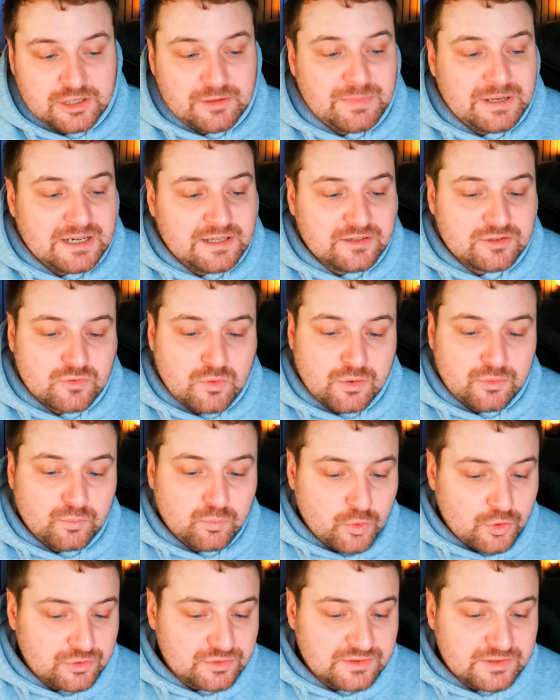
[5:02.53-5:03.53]
only been in the squad
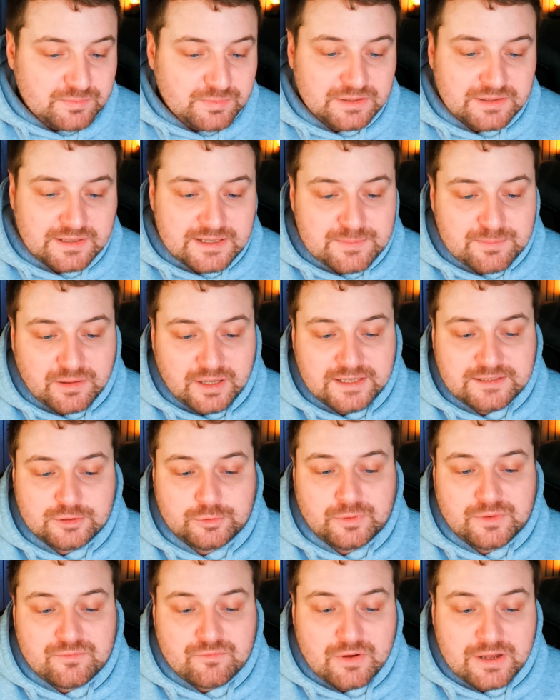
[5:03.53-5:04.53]
once, but these players are
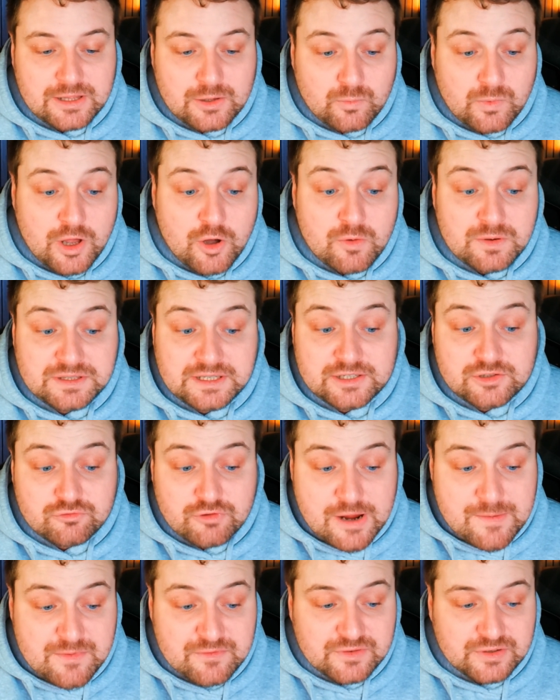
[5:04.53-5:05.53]
doing really well when they
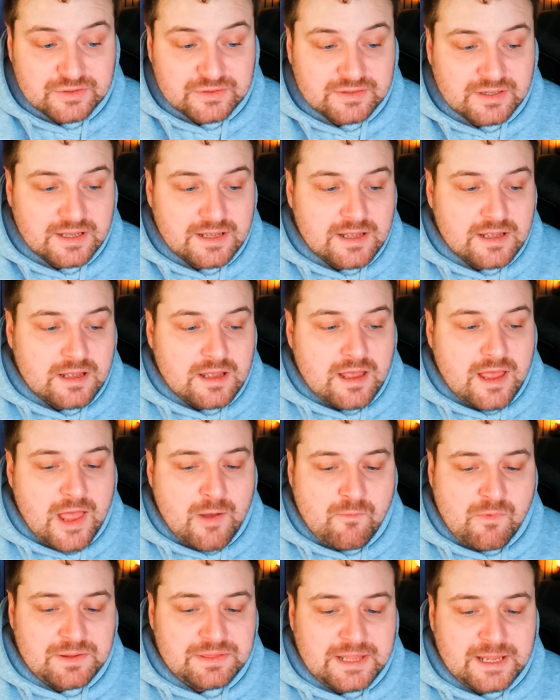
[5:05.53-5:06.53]
train with us
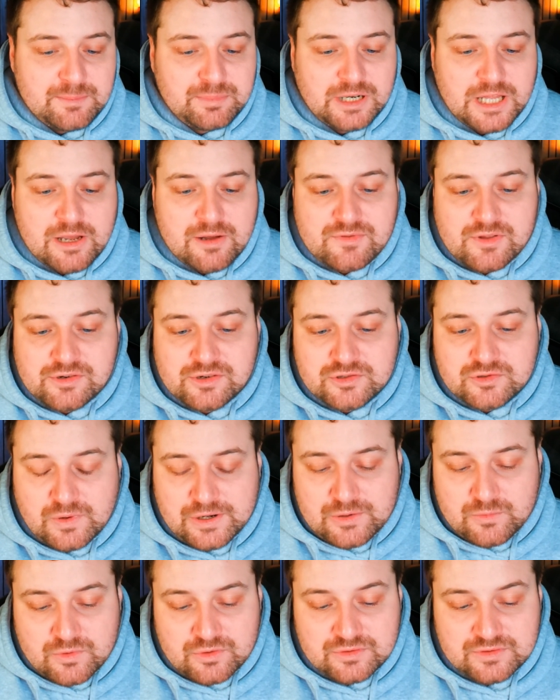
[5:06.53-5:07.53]
and when they play with the under
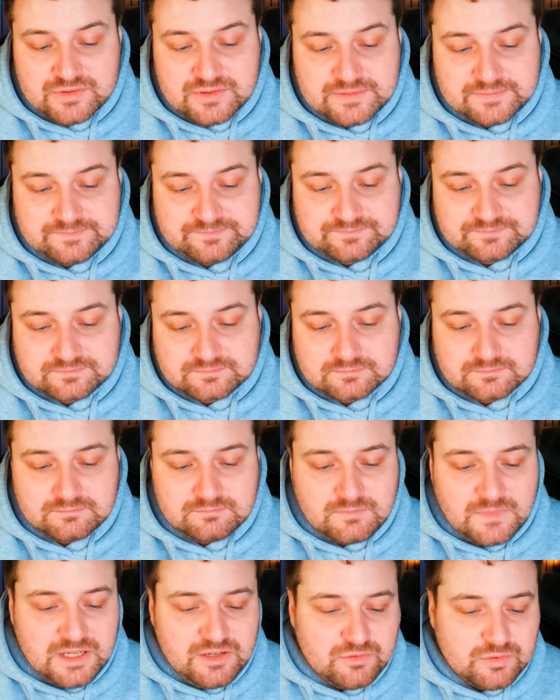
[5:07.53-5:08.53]
21s.
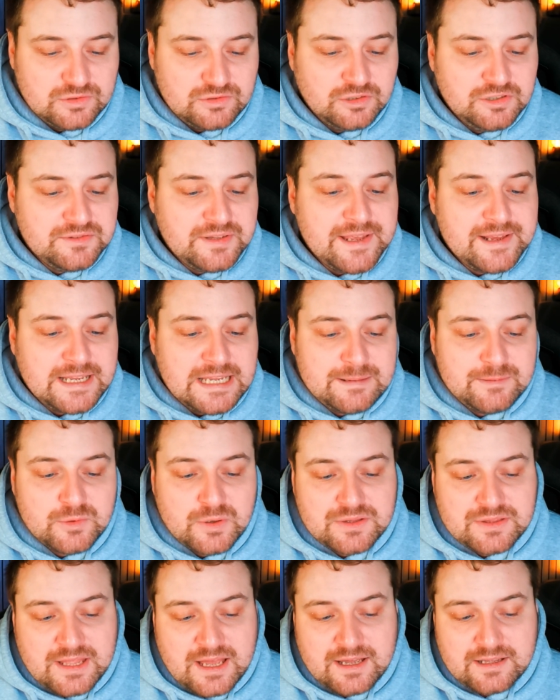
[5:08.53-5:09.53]
So as long as they keep
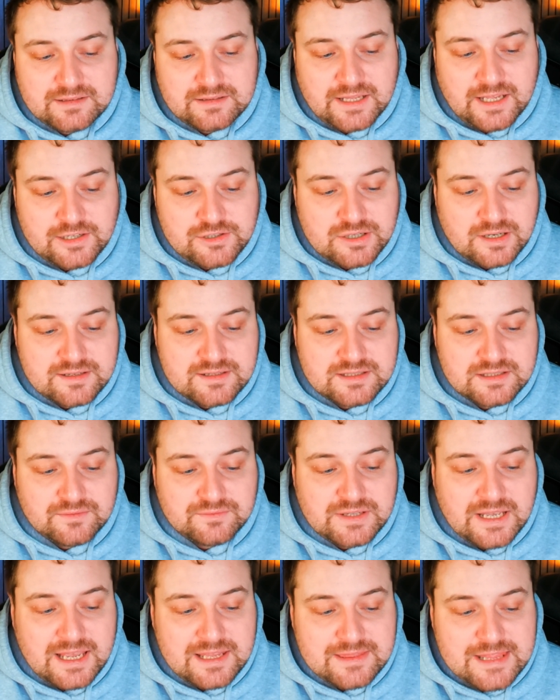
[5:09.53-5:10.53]
doing that, their chances
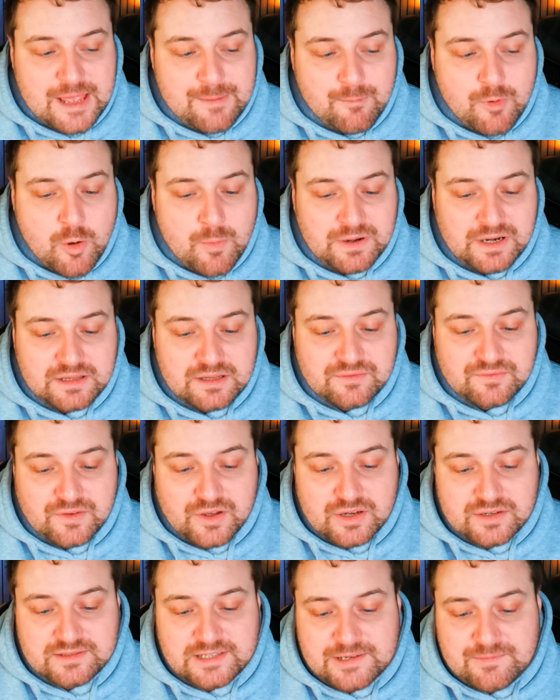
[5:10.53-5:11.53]
of getting their moment in the
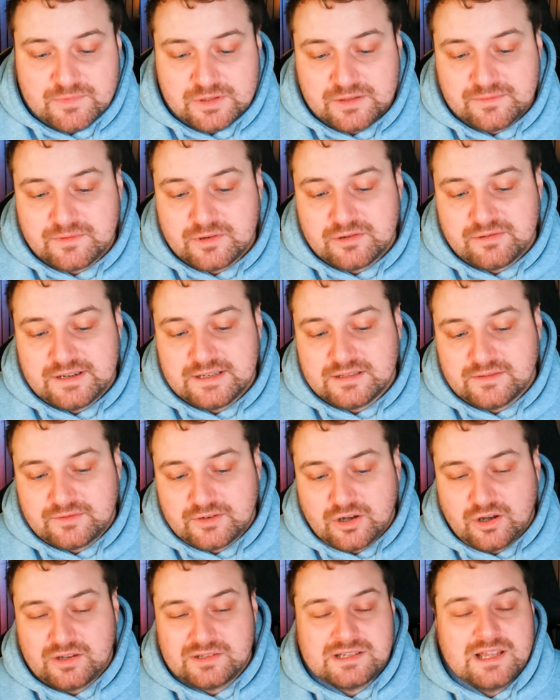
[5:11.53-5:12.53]
first team will increase, of
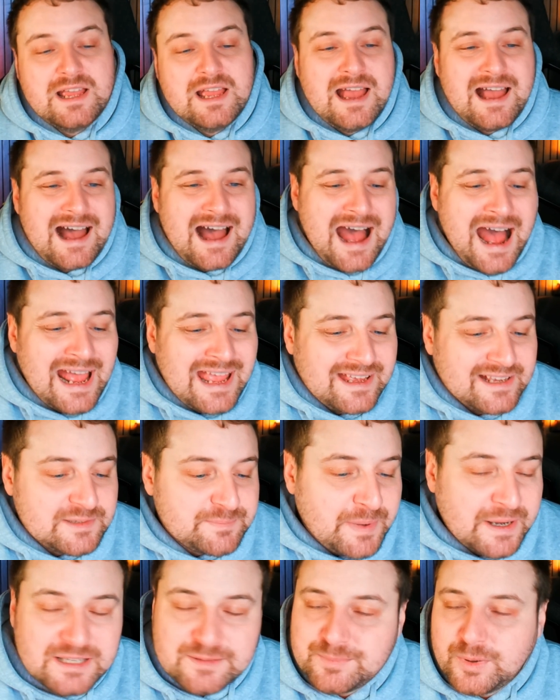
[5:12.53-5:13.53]
course. I
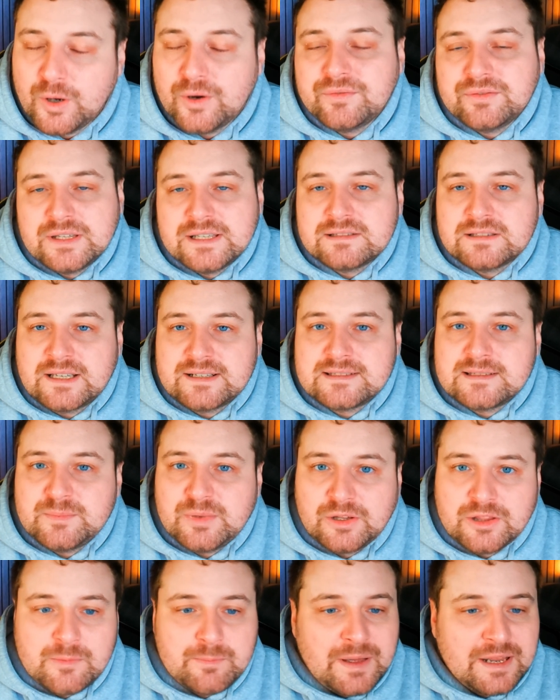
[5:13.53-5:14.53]
expect both of these lads to
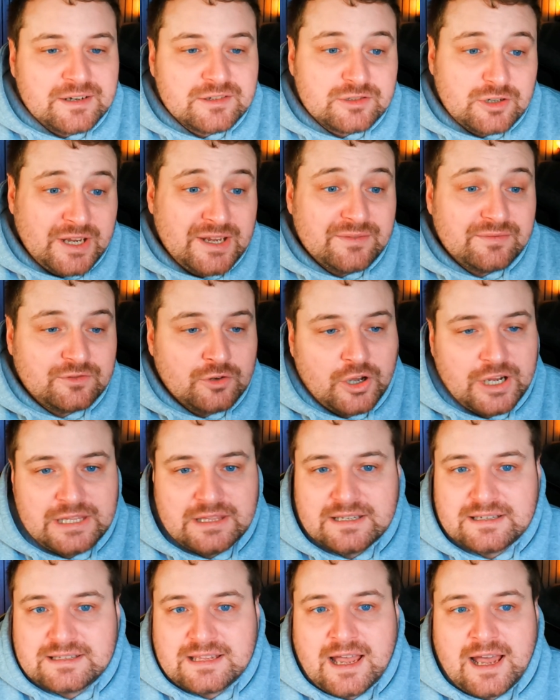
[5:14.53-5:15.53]
be on the bench, if not
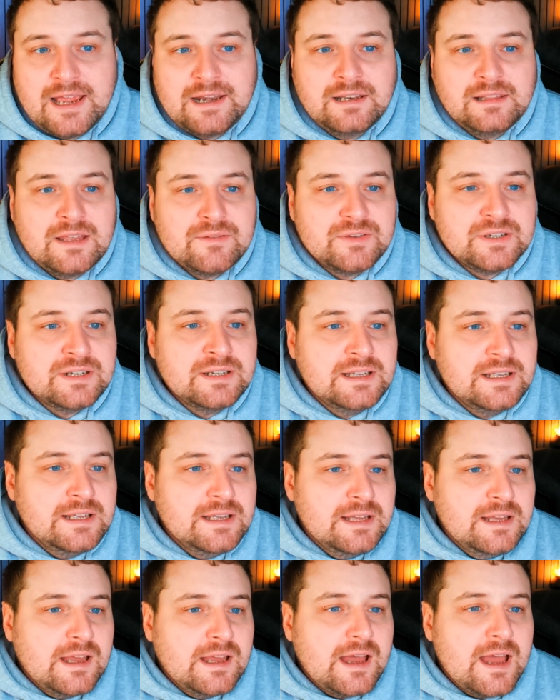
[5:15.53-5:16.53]
in the starting 11.
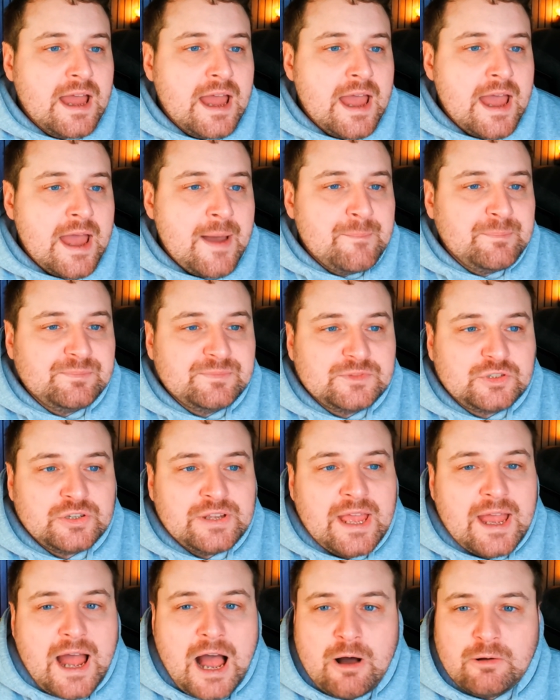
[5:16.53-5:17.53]
So
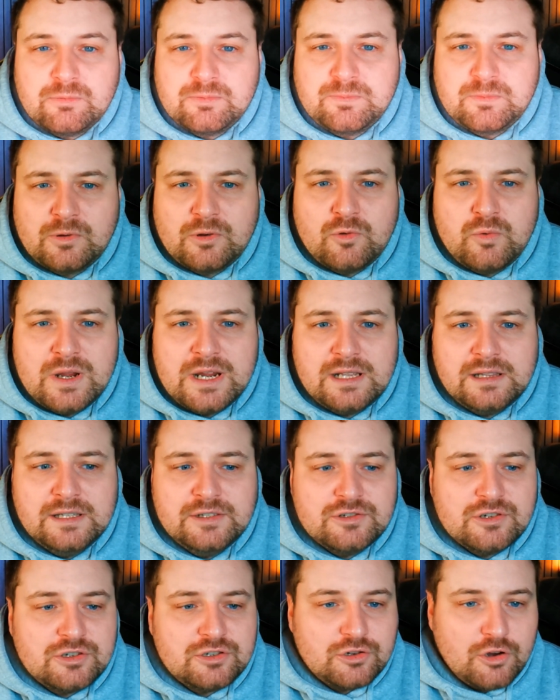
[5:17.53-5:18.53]
yeah, I'll quickly
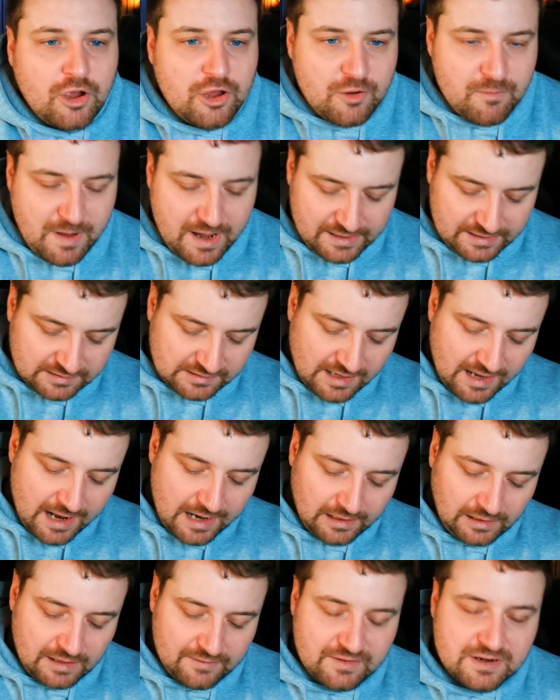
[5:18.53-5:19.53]
just show you my
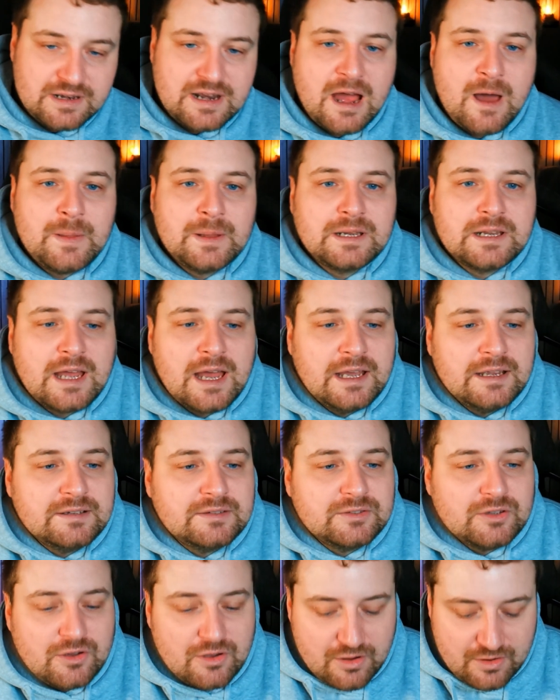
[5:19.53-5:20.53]
starting 11 now then, guys.
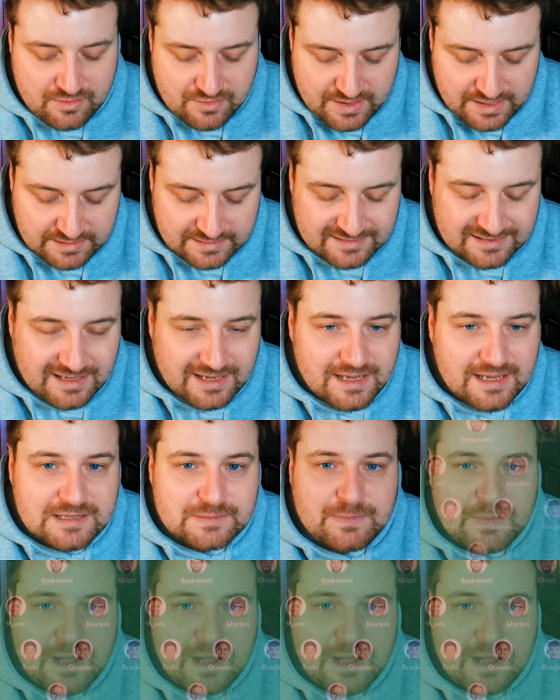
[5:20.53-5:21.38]
So this is